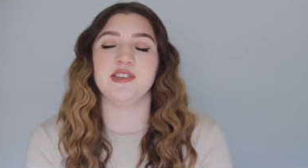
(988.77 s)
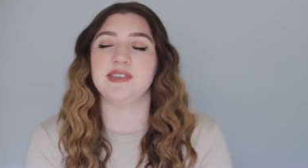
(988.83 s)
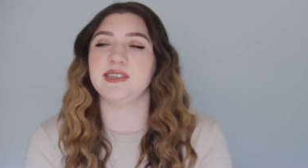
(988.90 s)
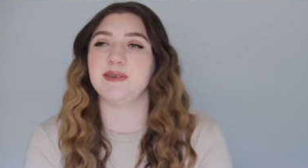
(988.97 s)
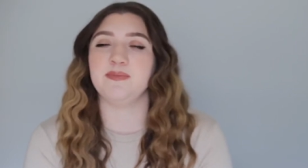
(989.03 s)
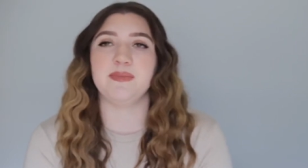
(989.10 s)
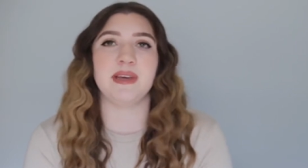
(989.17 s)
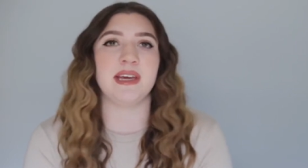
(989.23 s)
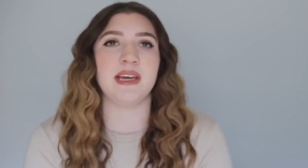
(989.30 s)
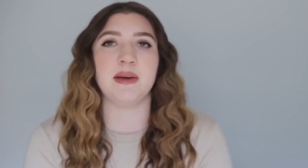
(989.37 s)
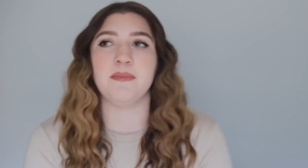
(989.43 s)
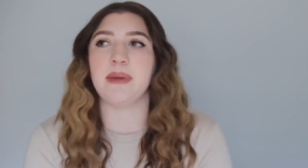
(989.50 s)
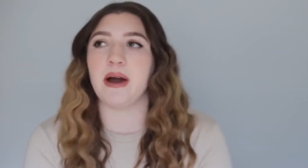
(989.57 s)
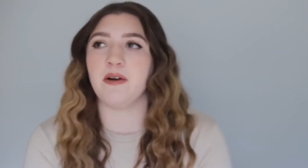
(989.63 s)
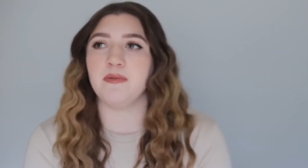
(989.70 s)
it being
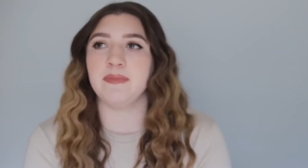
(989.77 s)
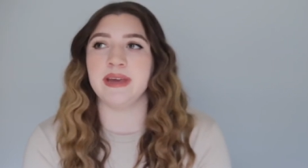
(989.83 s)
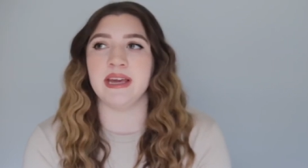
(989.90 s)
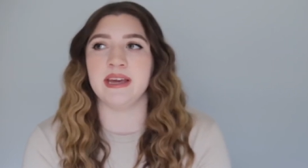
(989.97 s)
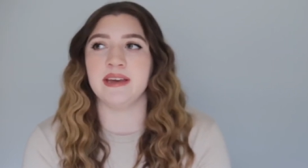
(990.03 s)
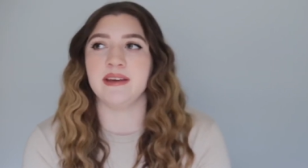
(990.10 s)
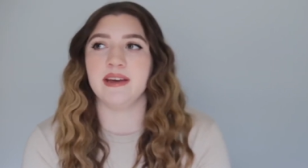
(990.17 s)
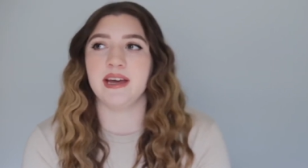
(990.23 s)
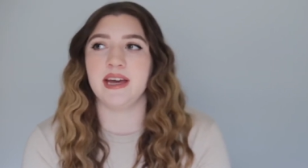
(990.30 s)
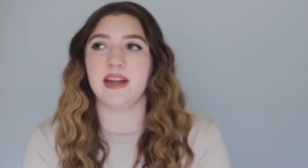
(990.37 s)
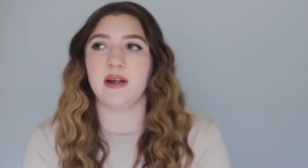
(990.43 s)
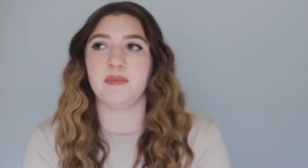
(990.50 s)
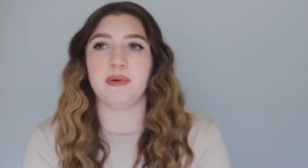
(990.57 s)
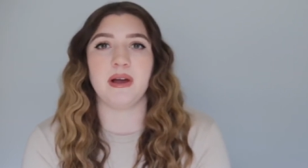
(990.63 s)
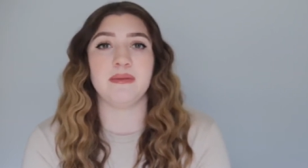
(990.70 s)
about me. And
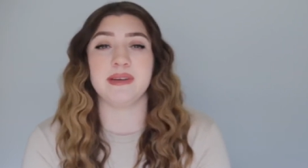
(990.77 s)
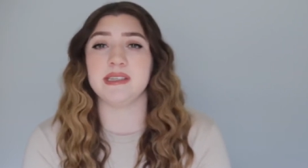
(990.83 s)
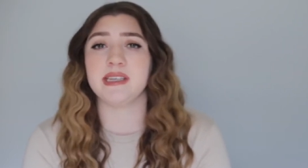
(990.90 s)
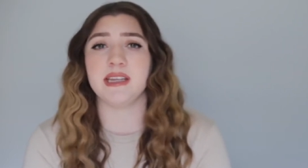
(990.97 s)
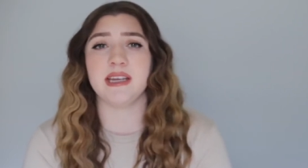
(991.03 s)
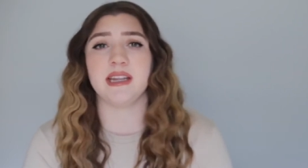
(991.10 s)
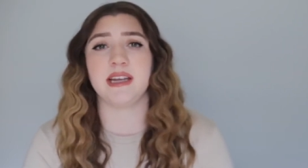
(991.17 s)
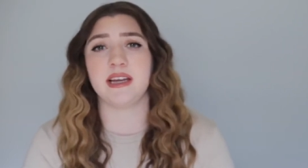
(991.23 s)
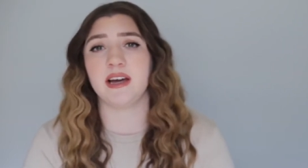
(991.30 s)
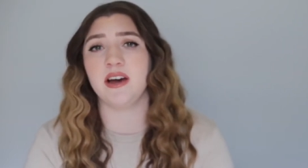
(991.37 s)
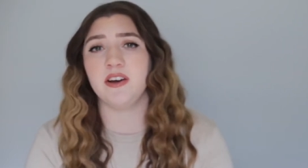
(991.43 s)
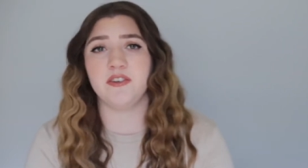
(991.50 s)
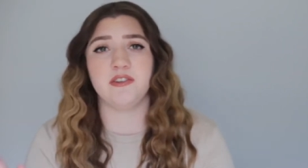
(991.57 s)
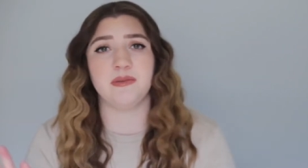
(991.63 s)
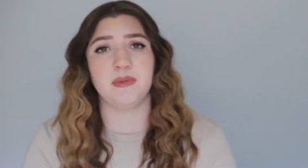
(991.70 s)
I'll probably say that like
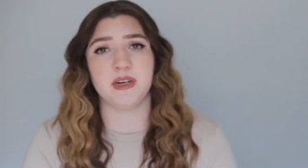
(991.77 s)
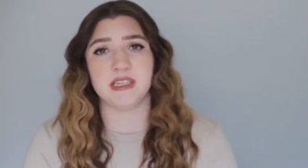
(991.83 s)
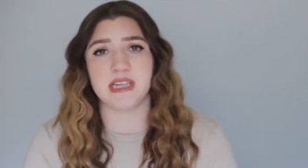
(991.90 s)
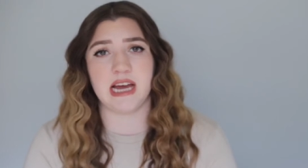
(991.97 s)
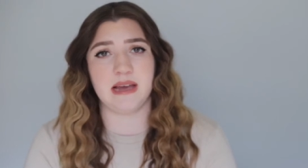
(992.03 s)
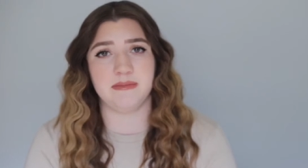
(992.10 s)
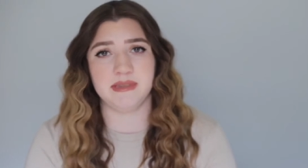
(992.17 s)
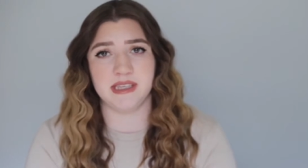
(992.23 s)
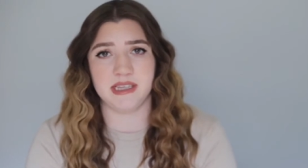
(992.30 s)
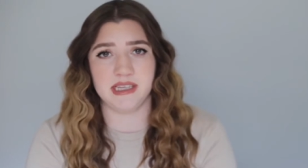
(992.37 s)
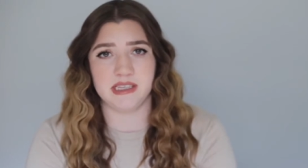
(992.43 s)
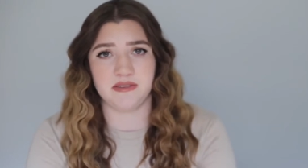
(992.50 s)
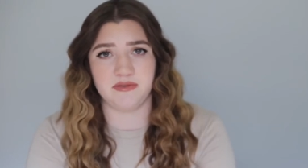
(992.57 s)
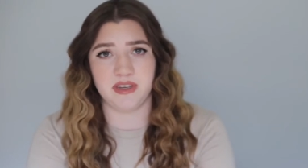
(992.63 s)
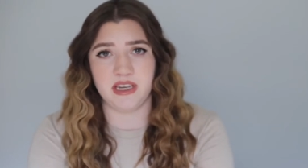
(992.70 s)
100 more times in
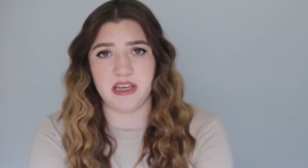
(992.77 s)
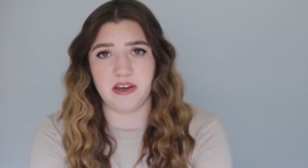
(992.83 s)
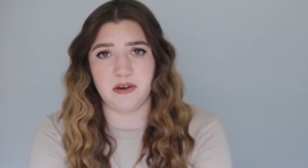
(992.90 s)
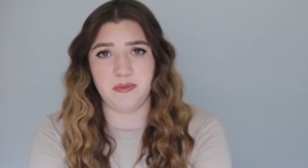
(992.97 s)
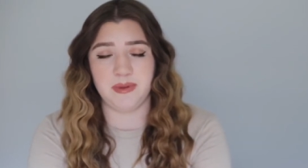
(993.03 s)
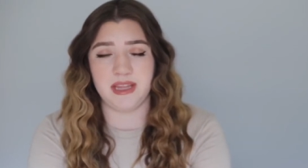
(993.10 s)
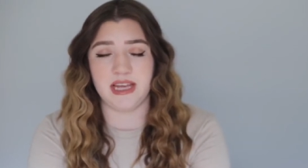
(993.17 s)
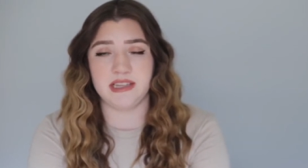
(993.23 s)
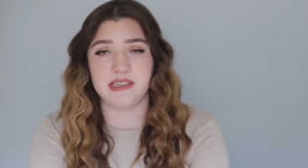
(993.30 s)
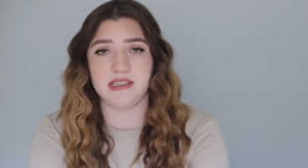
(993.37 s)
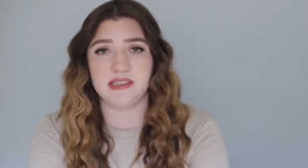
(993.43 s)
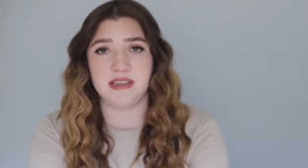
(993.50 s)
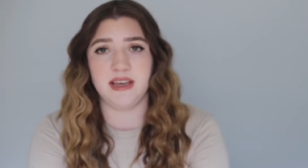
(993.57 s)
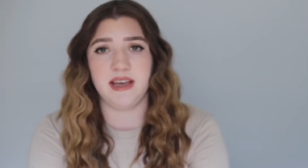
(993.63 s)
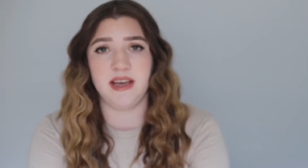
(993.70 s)
this video, but
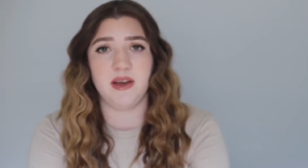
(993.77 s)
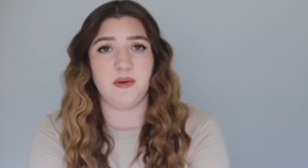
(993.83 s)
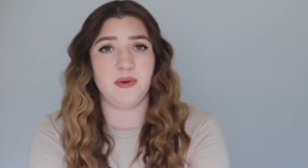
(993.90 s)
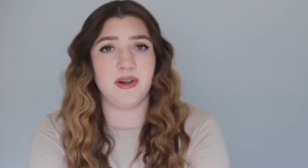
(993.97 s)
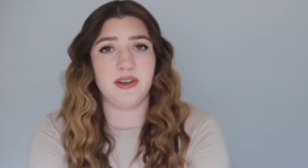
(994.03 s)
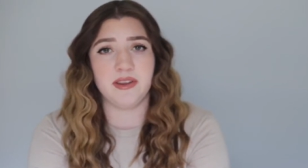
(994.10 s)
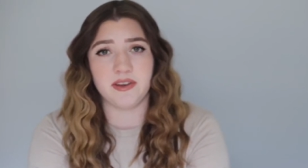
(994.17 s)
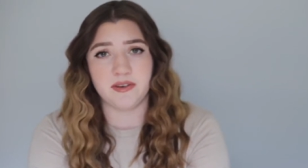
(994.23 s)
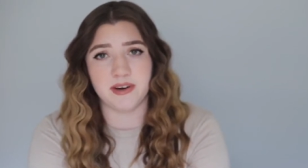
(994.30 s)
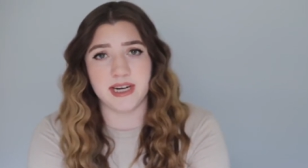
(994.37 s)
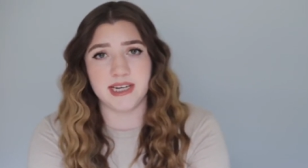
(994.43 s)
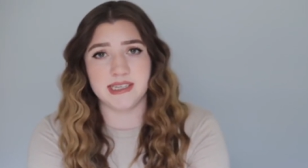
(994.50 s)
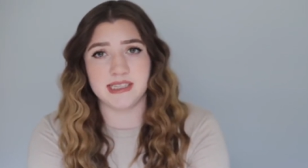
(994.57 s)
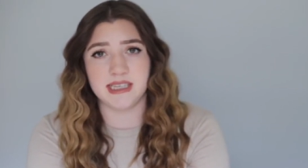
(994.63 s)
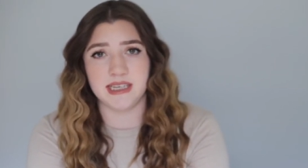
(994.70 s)
that's one of the
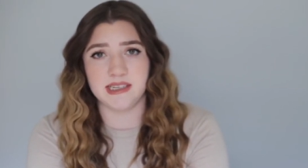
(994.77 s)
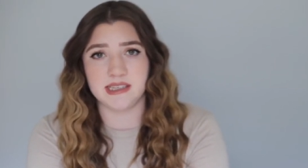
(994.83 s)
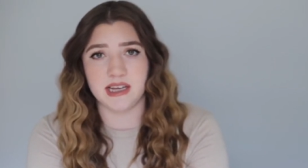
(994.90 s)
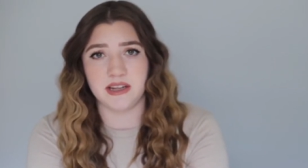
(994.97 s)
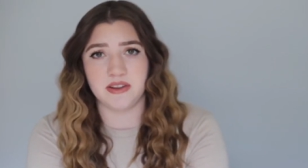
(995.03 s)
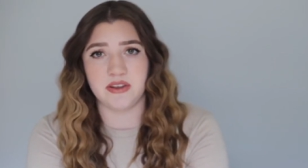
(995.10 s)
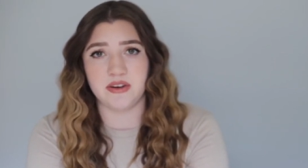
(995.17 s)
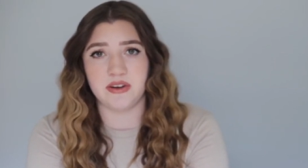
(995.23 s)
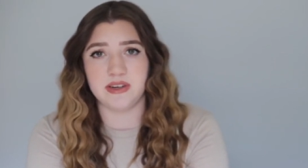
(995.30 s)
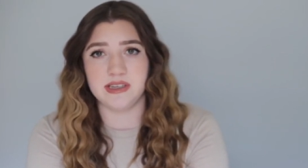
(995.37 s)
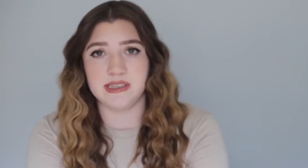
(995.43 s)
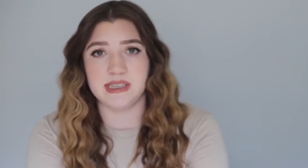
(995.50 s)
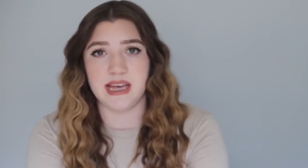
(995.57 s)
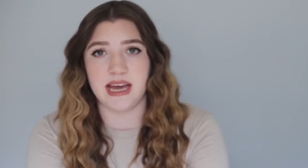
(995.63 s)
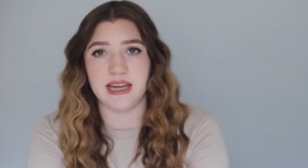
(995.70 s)
greatest things I learned,
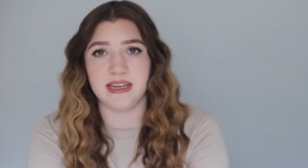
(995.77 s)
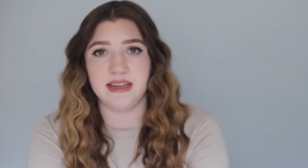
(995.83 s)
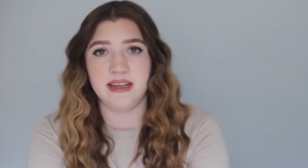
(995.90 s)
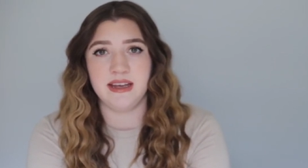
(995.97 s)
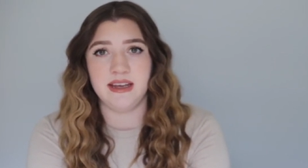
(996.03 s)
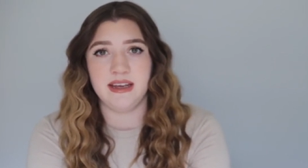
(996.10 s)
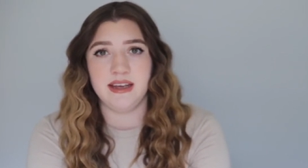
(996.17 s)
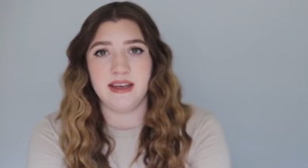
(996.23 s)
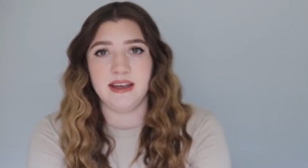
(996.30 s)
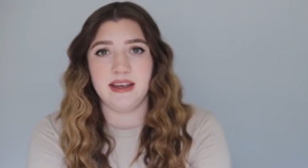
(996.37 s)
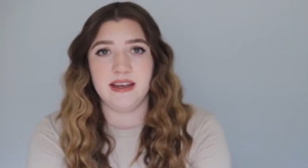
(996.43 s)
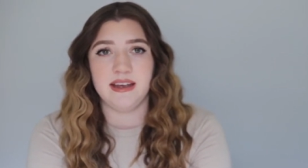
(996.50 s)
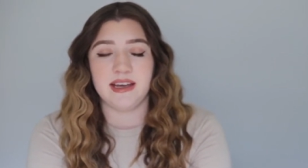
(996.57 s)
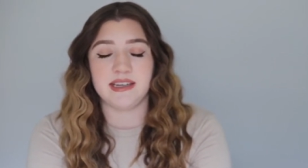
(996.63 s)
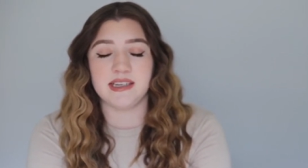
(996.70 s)
is that
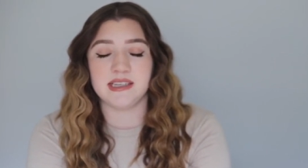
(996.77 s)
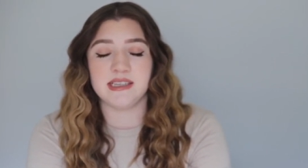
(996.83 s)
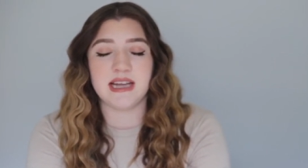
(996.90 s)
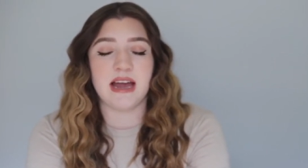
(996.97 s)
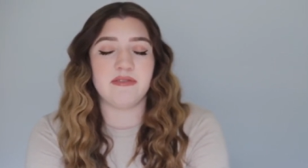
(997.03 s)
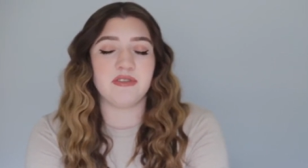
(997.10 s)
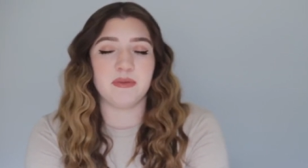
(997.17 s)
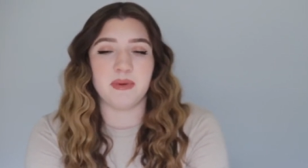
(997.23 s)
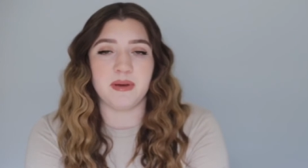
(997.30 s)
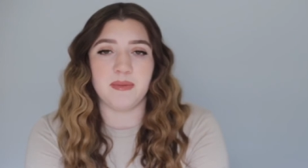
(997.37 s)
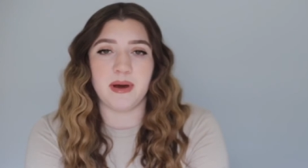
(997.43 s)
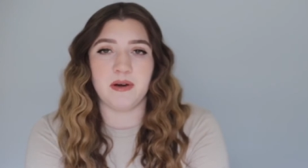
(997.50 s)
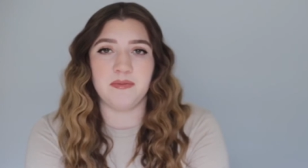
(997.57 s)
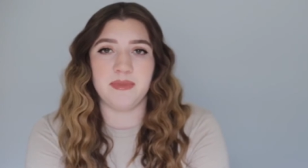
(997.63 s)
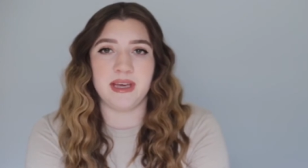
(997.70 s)
it doesn't have to be
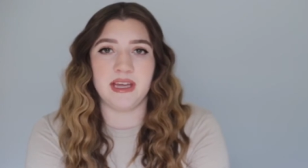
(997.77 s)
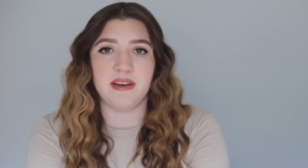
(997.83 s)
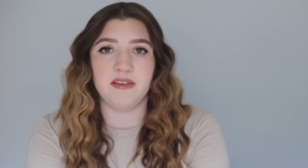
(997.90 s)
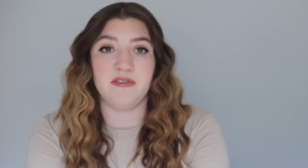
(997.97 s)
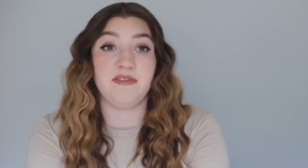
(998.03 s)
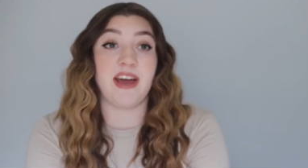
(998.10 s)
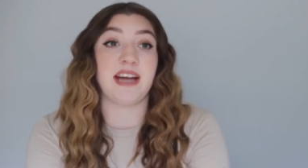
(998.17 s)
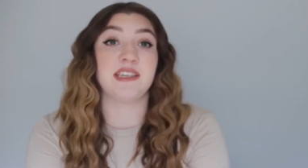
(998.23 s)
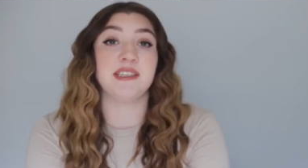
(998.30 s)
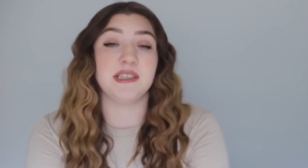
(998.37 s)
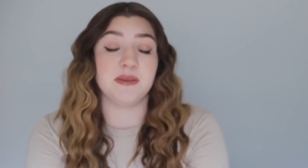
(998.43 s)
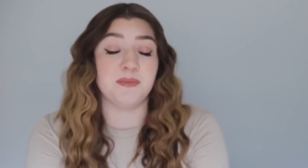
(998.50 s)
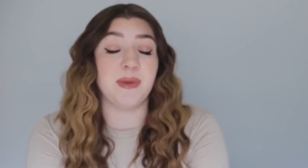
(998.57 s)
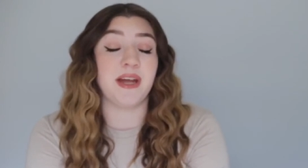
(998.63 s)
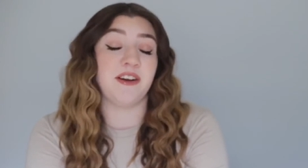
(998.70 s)
about me, and in fact,
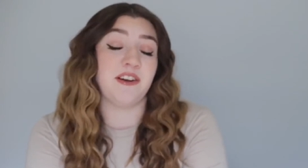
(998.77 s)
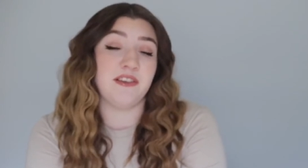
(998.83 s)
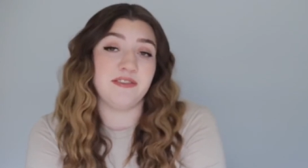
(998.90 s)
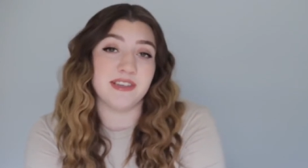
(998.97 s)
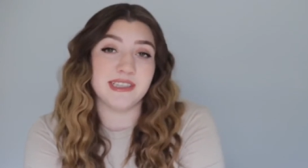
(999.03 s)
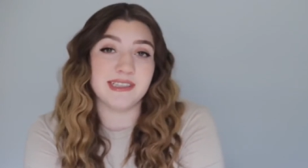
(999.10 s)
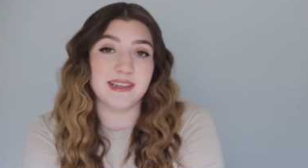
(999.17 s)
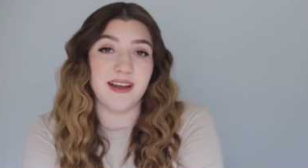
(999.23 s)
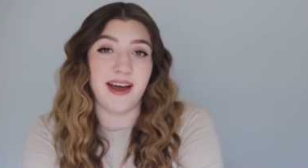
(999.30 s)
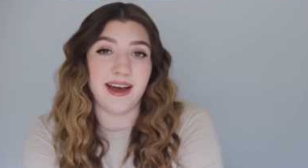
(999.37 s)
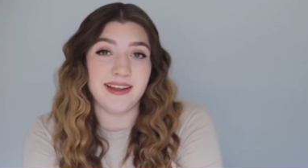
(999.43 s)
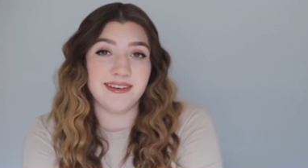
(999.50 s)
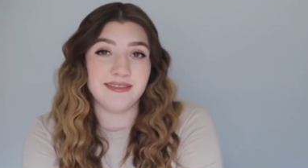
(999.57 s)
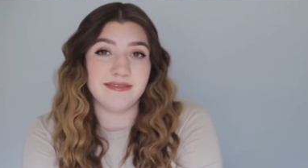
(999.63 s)
it's better if it's not.